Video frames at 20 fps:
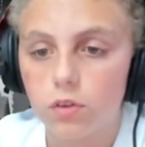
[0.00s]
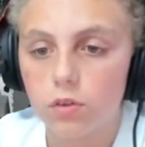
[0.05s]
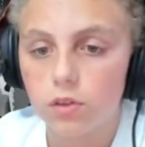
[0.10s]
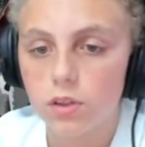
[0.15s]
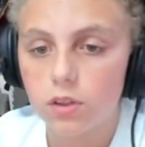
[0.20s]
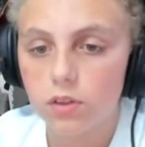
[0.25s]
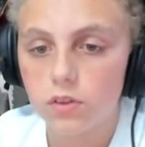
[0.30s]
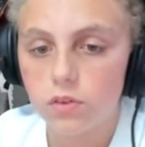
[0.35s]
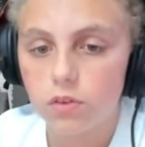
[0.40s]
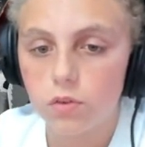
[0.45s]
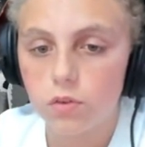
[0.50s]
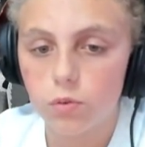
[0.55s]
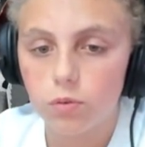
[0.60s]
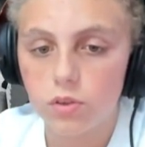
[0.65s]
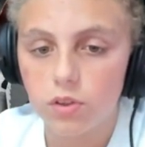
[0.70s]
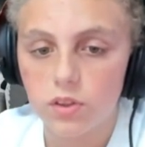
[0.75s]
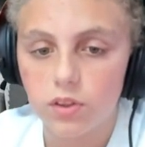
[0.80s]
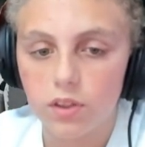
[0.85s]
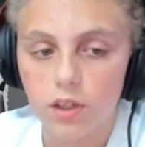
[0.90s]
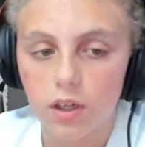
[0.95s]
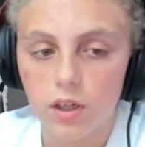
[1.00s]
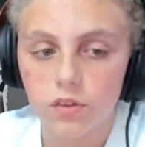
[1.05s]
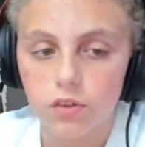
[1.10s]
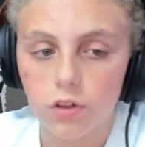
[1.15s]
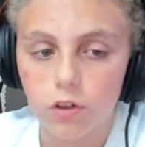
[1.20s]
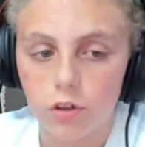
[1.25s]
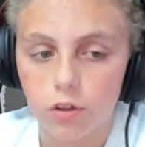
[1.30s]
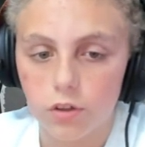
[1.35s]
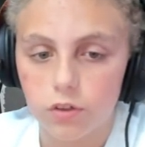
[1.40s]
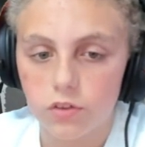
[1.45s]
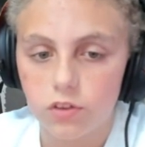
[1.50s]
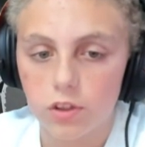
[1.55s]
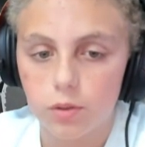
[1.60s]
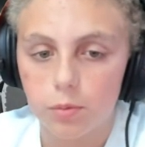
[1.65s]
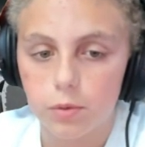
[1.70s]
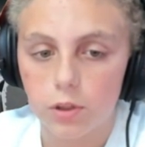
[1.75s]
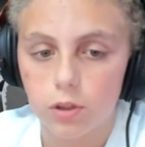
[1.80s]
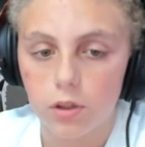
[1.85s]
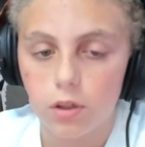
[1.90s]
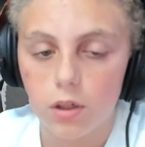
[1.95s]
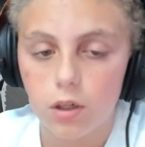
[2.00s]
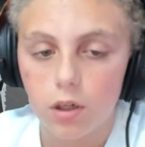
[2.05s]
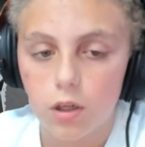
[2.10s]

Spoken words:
these two DDIs are similar,